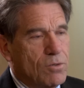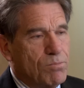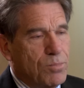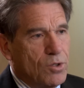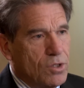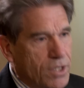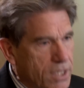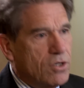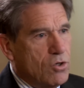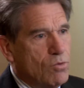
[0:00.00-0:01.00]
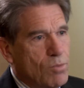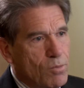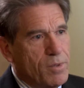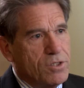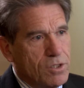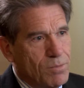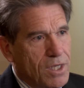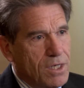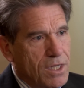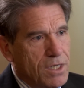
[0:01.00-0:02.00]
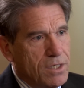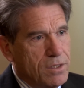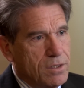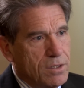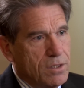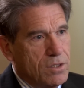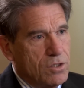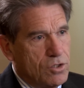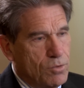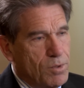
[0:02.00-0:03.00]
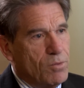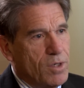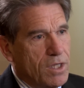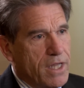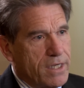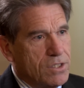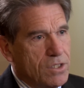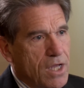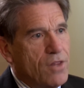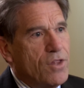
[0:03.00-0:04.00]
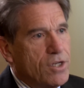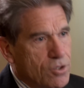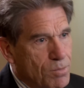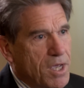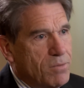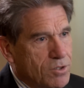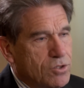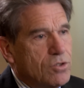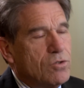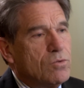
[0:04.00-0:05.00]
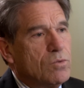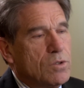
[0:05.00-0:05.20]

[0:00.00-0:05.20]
the political momentum he needed to be reelected and then to be able to